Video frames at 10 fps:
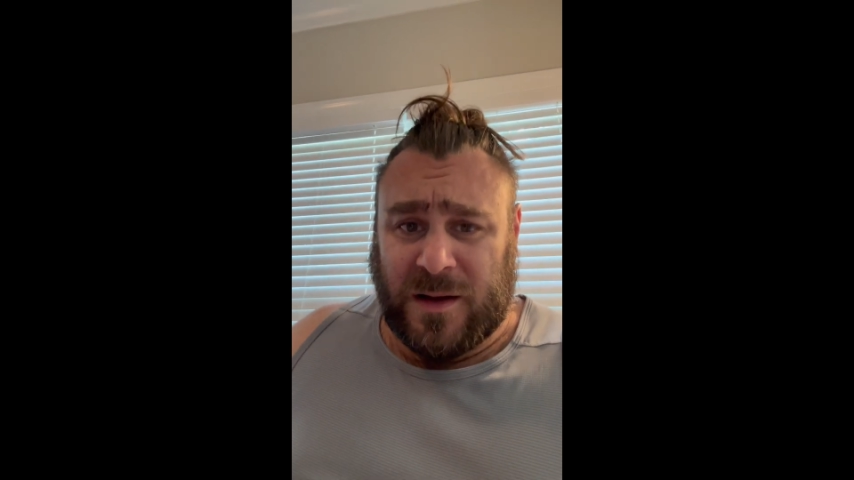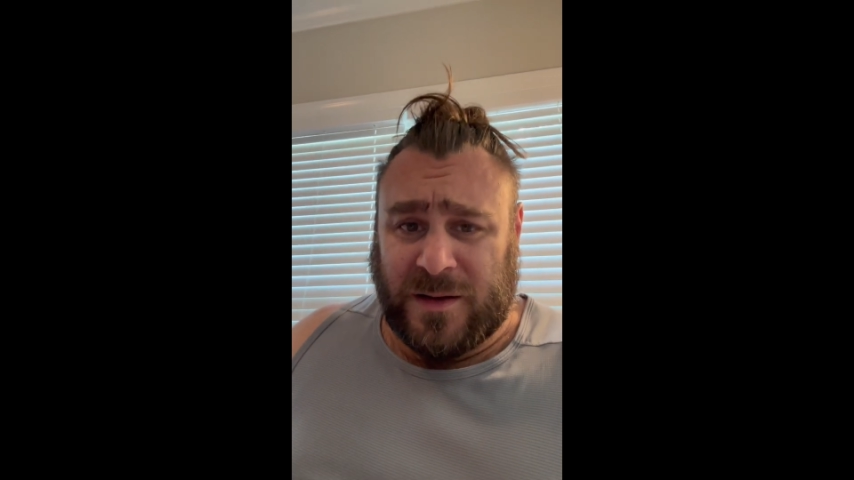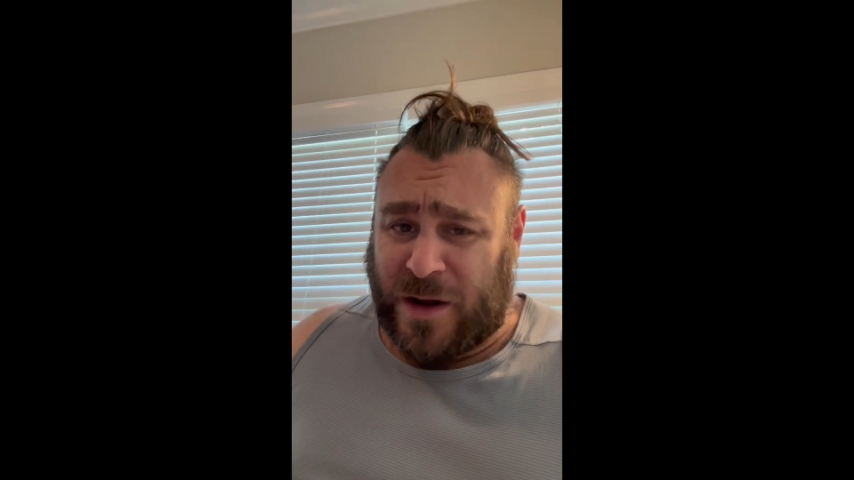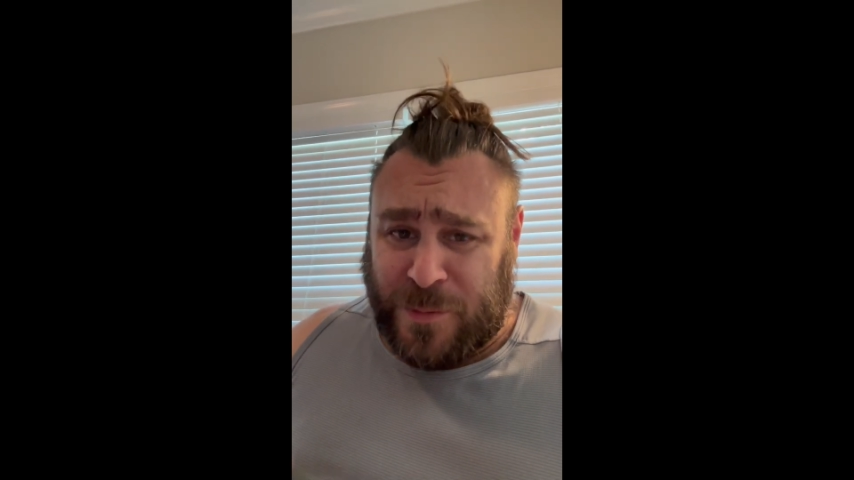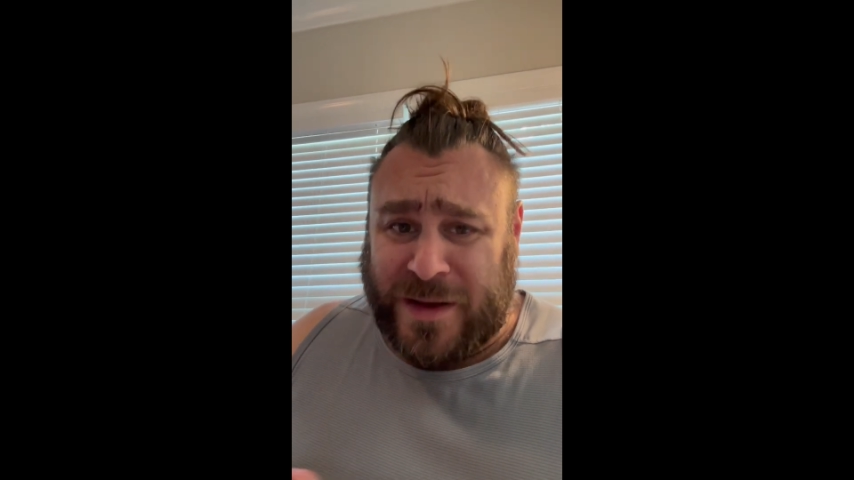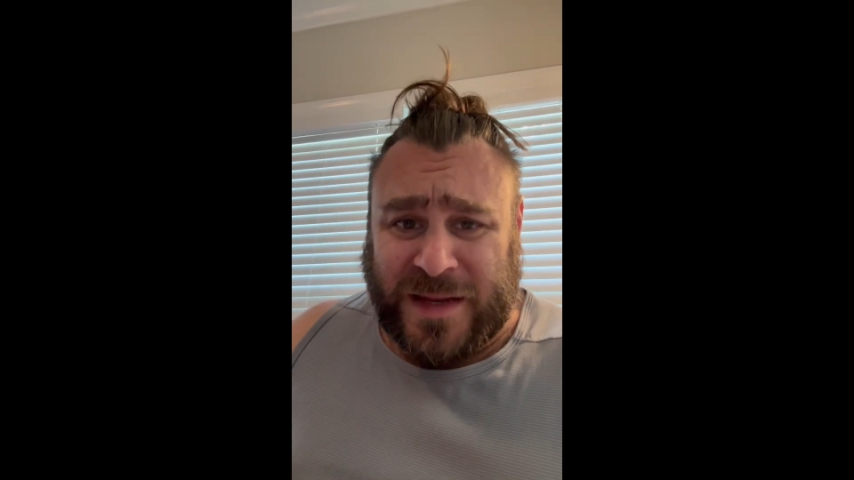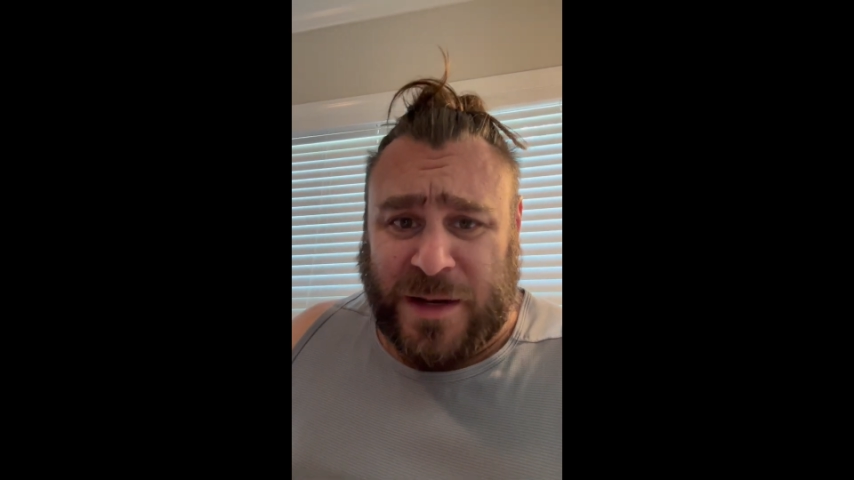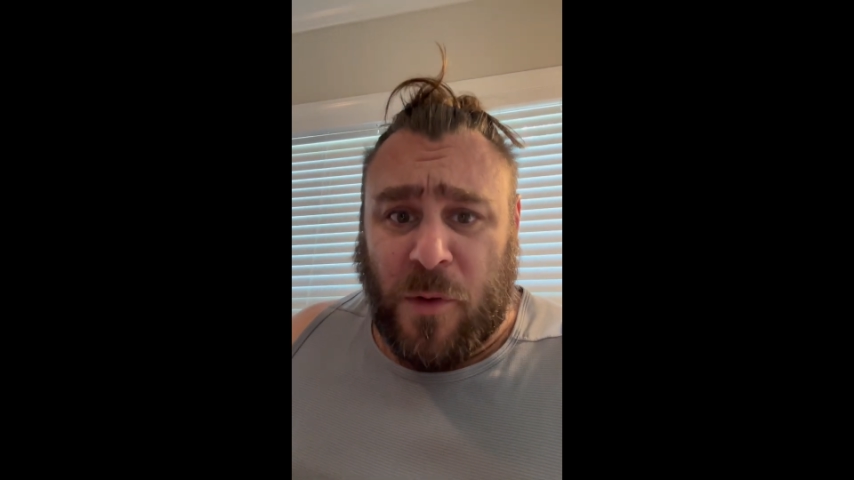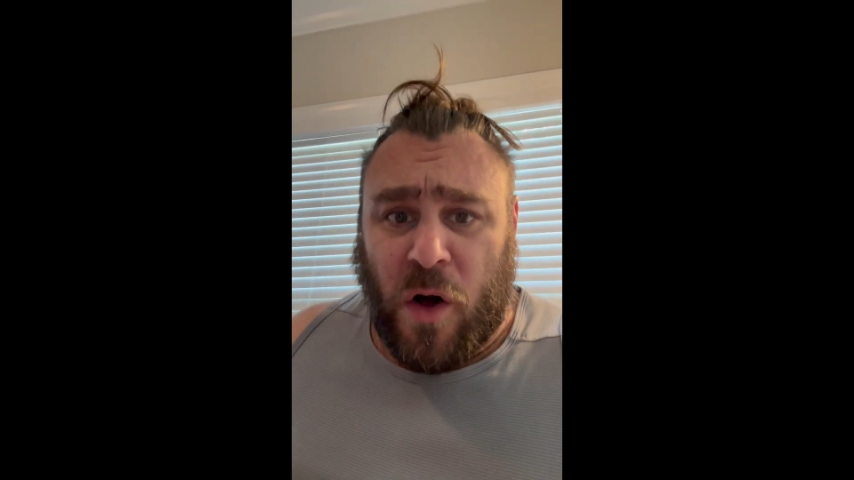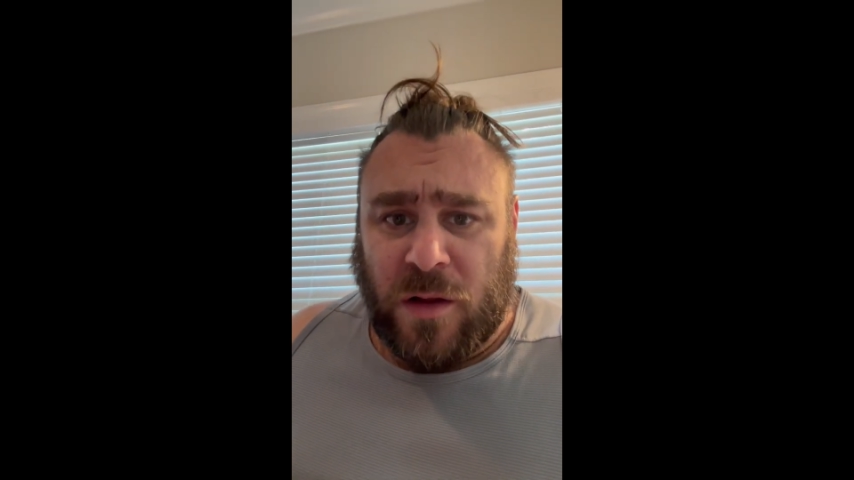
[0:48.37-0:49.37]
Now I'm not gonna eat
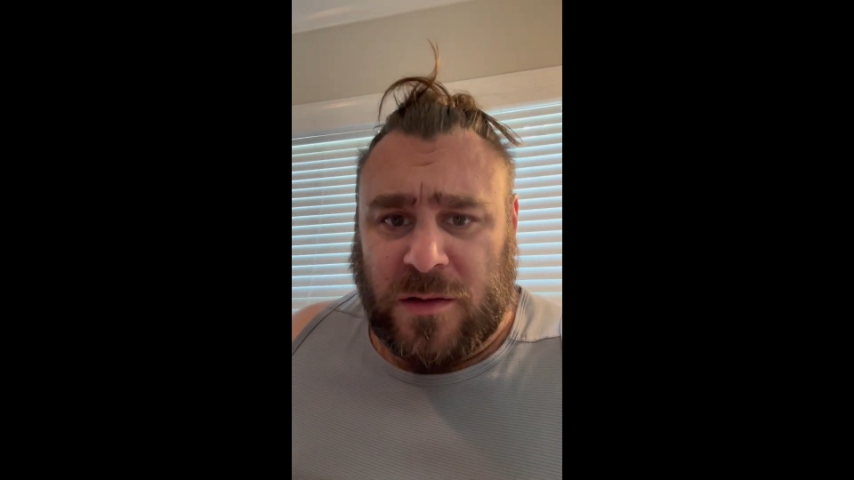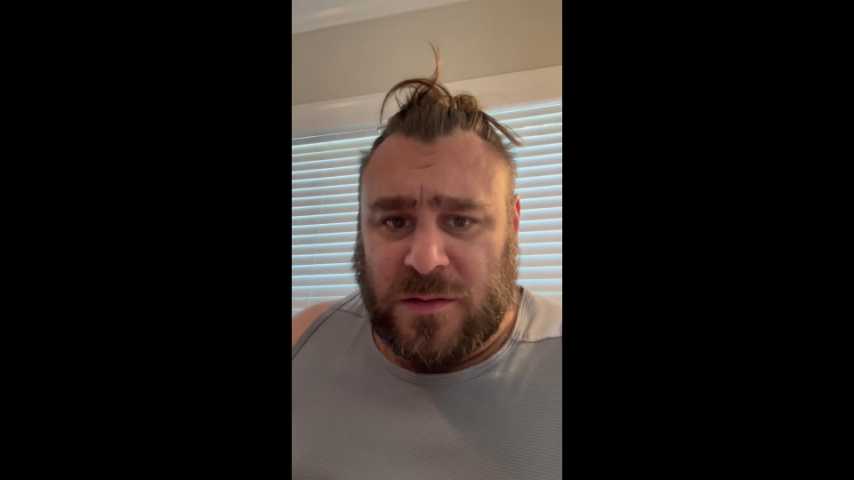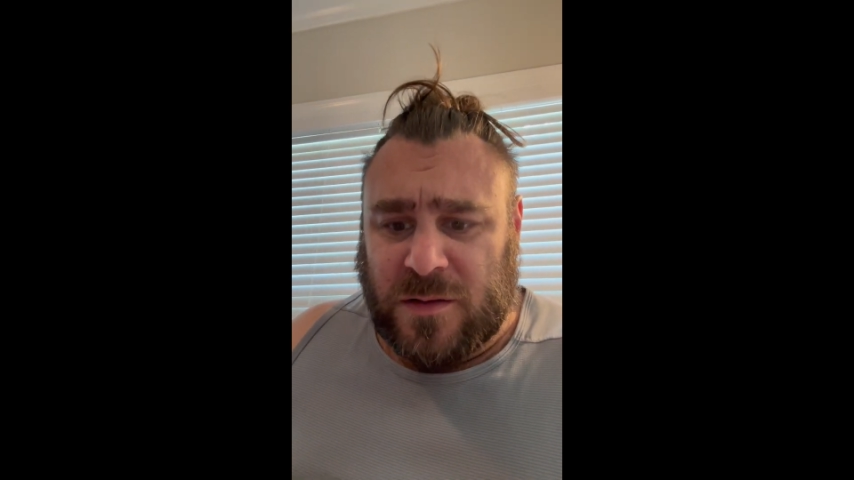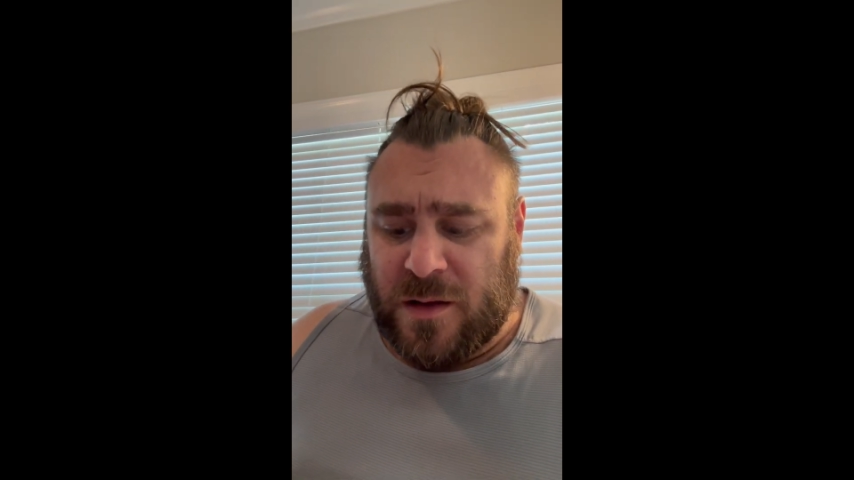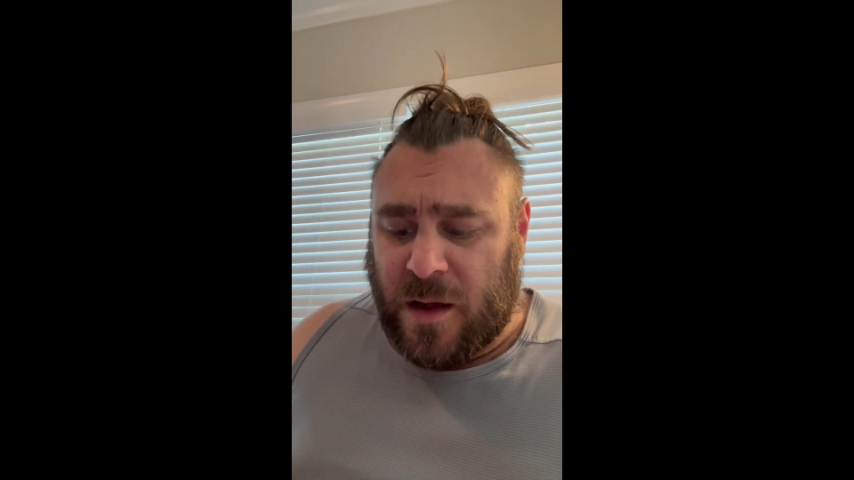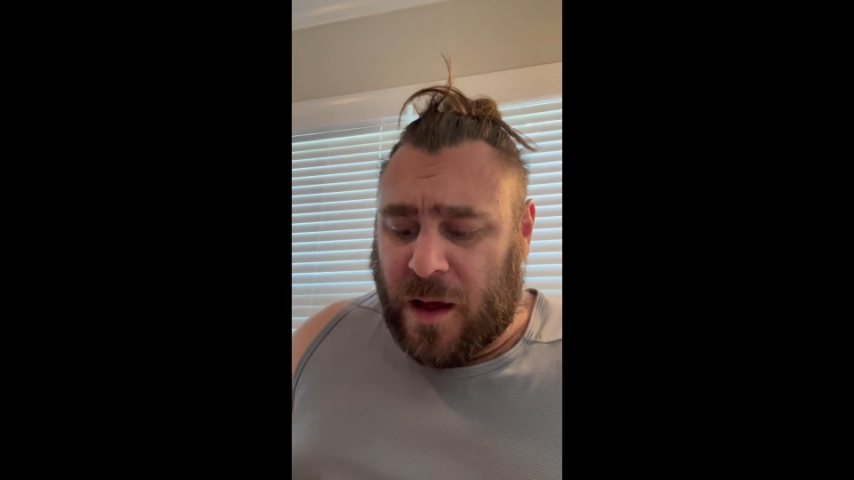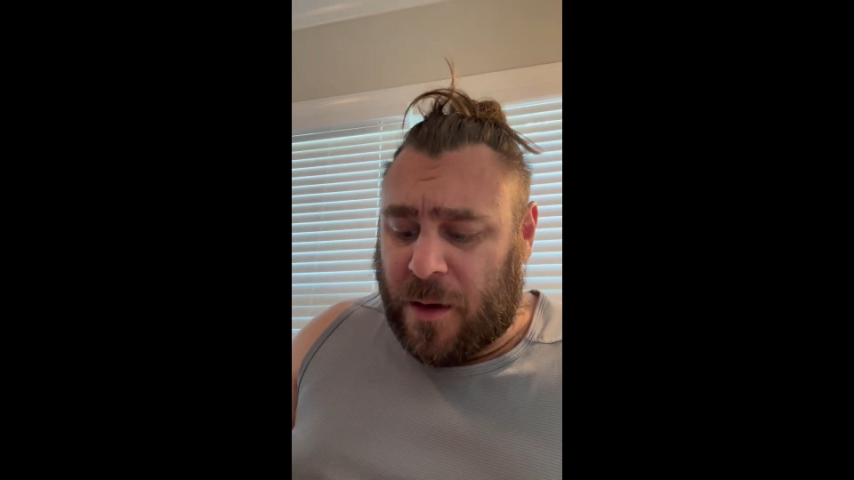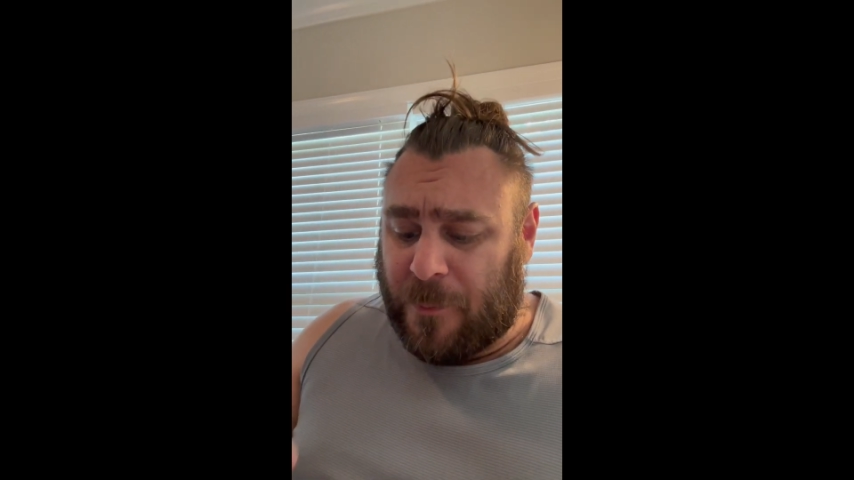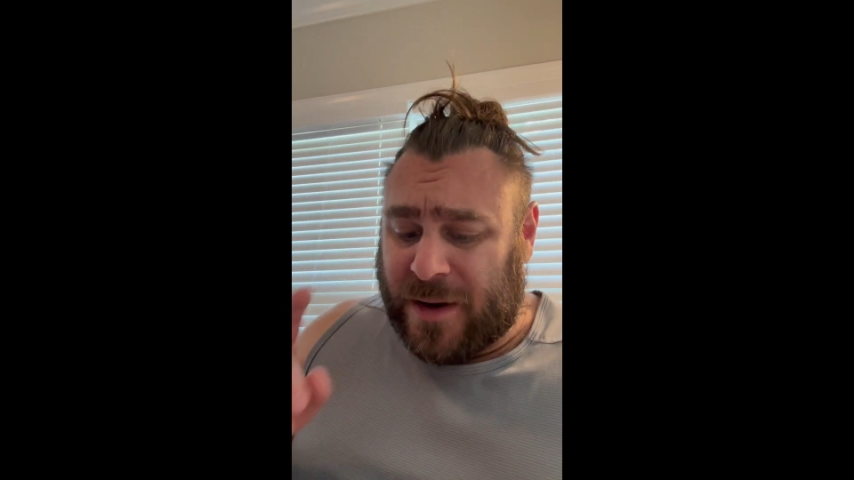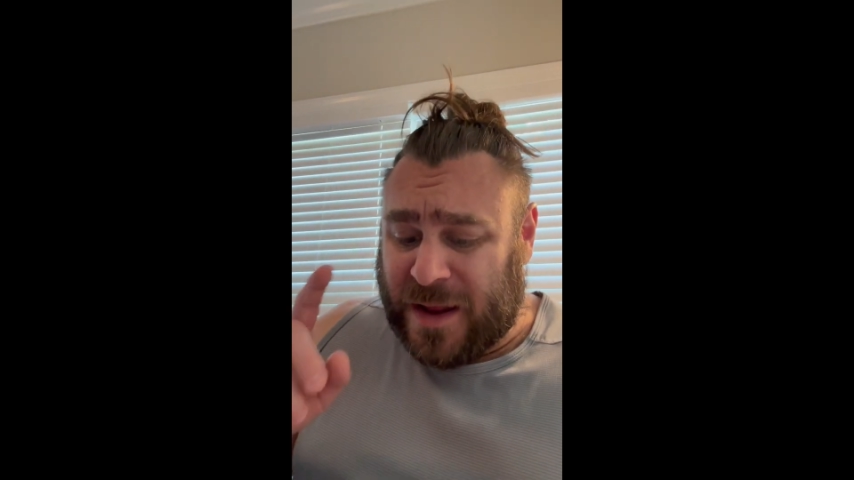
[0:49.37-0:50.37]
them all,
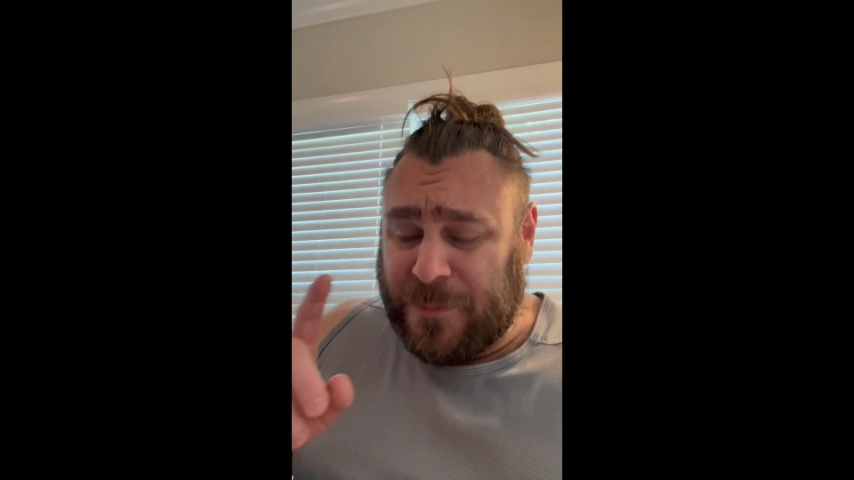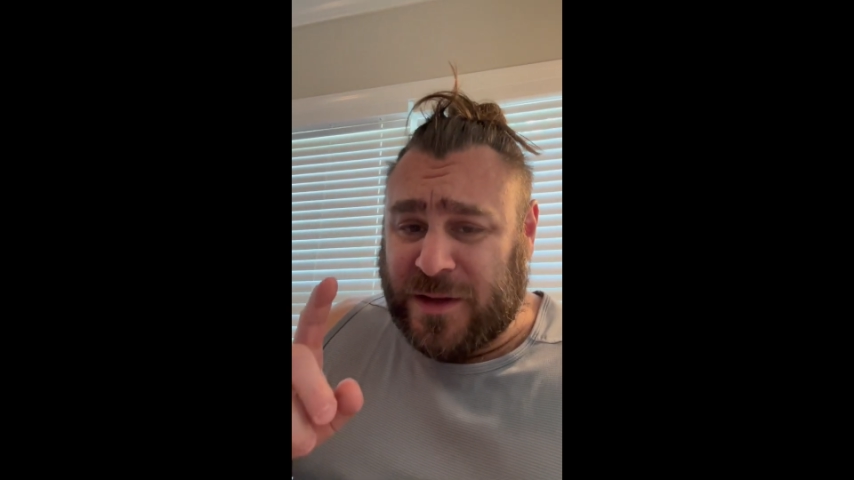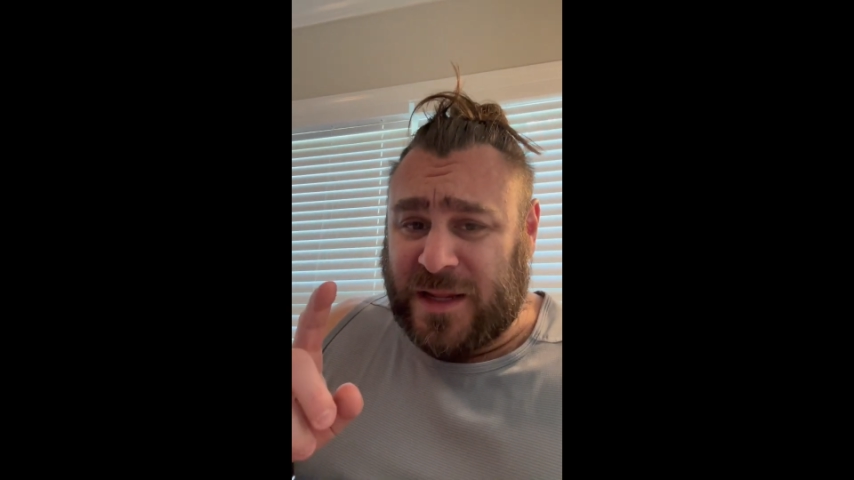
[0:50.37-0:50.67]
but I am gonna